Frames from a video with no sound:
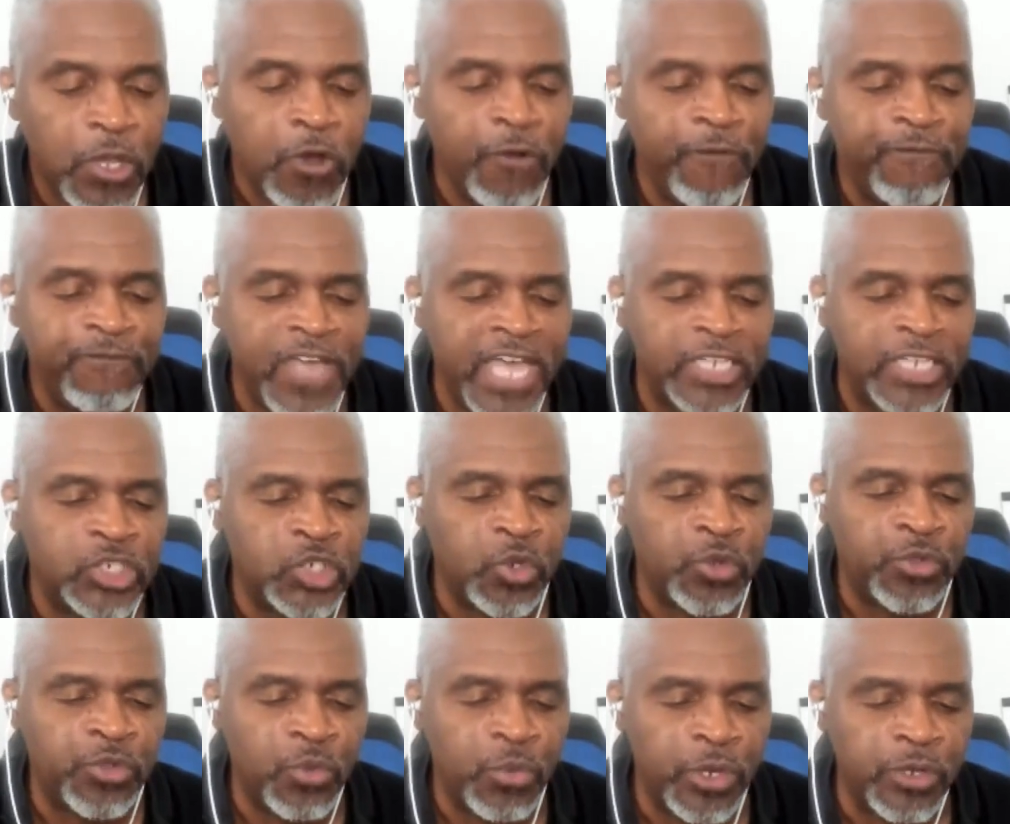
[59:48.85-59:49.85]
who fed
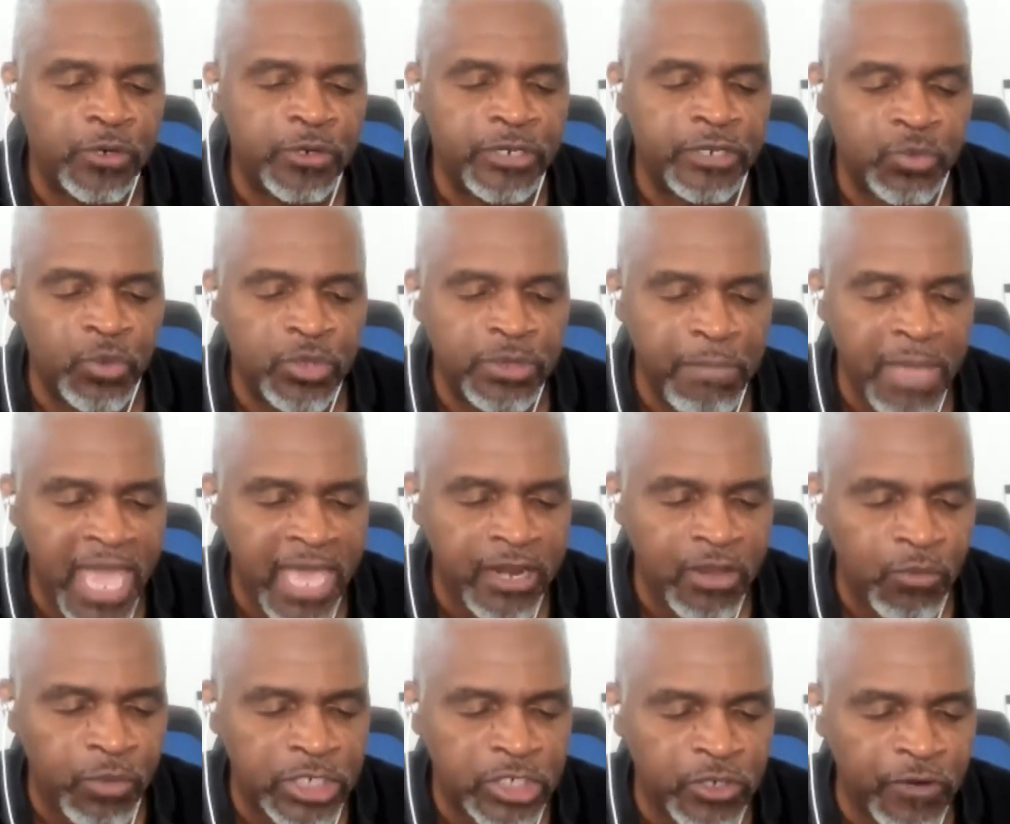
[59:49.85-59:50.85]
you in the wilderness with
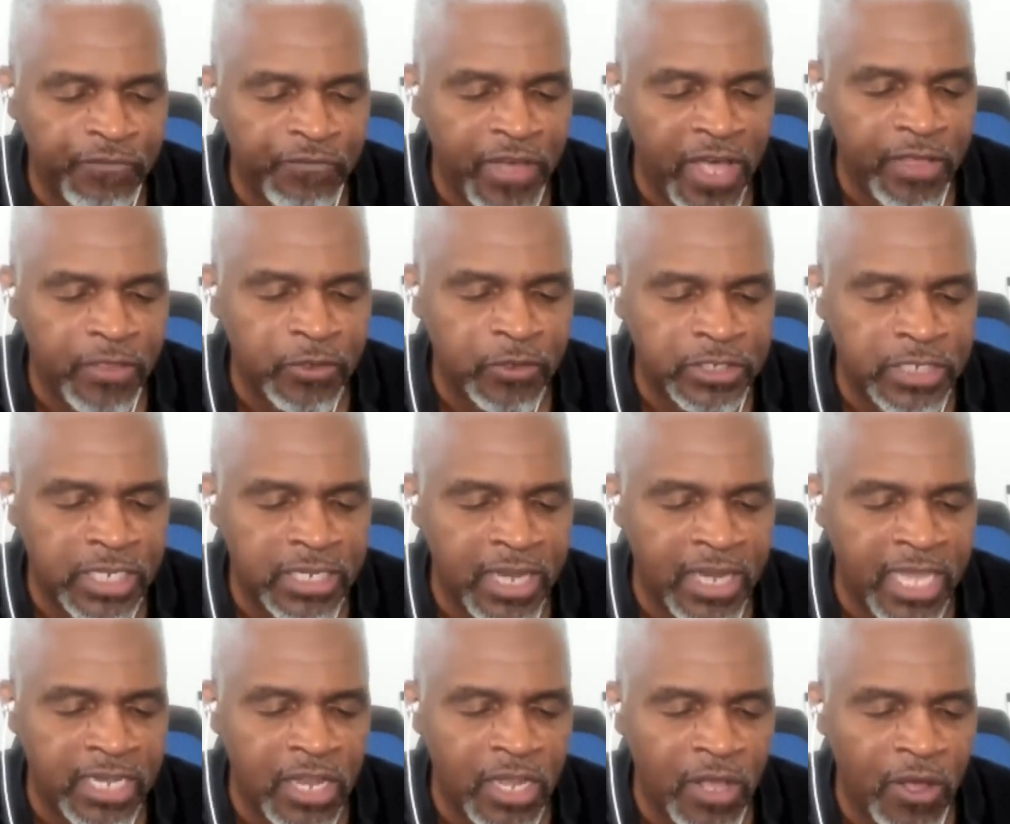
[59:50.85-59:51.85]
manna, which your fathers
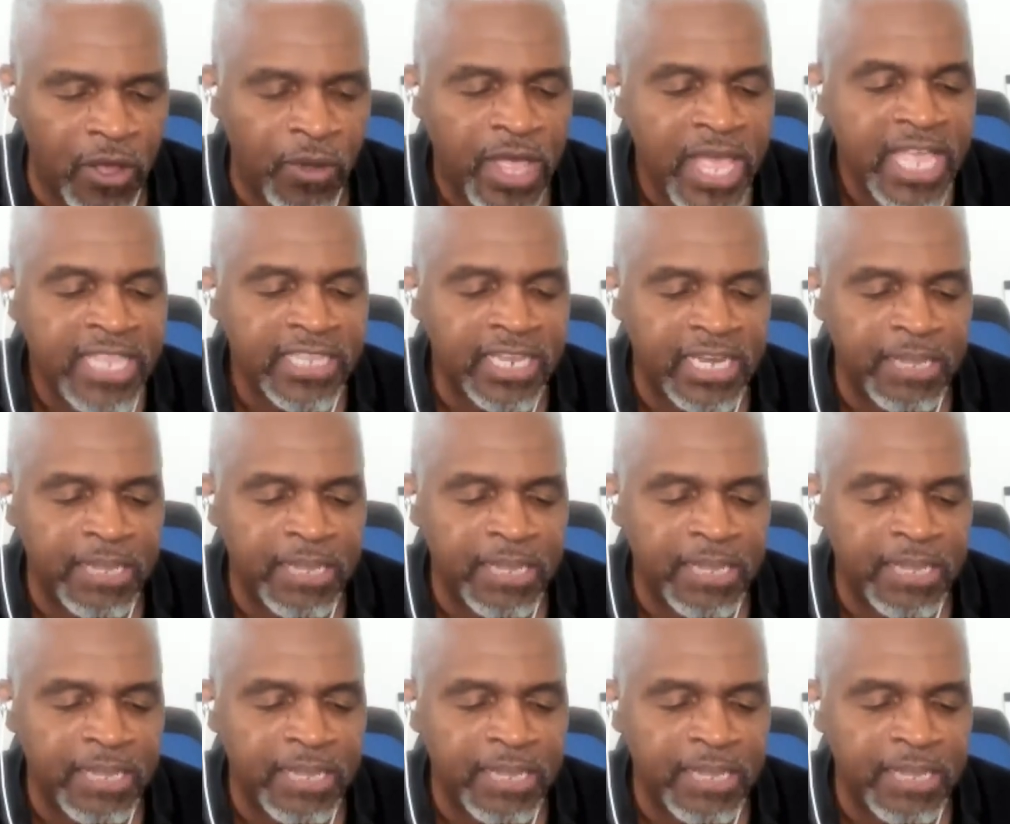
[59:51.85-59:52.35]
did not know,